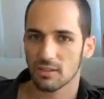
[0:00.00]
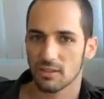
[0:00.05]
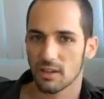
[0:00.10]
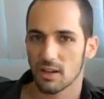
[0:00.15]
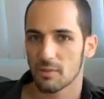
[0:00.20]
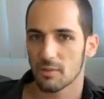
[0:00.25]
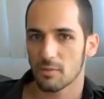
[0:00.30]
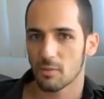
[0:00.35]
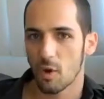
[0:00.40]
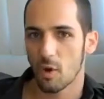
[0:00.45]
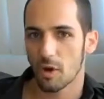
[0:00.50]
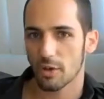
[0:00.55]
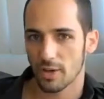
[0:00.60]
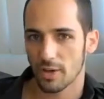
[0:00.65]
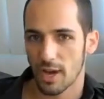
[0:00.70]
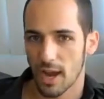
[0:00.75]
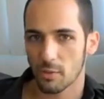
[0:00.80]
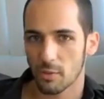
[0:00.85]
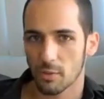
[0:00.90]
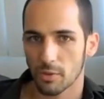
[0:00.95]
while
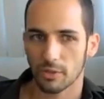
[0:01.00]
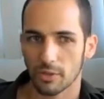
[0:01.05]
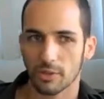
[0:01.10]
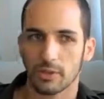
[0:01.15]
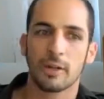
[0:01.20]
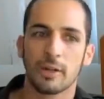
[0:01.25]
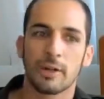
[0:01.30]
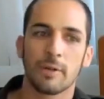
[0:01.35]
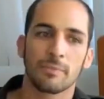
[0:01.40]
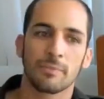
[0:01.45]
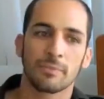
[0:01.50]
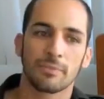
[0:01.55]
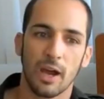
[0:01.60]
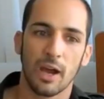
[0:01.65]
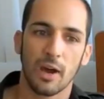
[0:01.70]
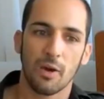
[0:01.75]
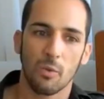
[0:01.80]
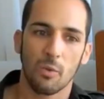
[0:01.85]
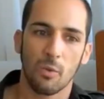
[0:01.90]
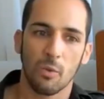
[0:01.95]
you're at work.
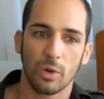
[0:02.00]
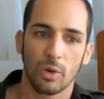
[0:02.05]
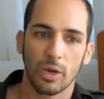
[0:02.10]
Now,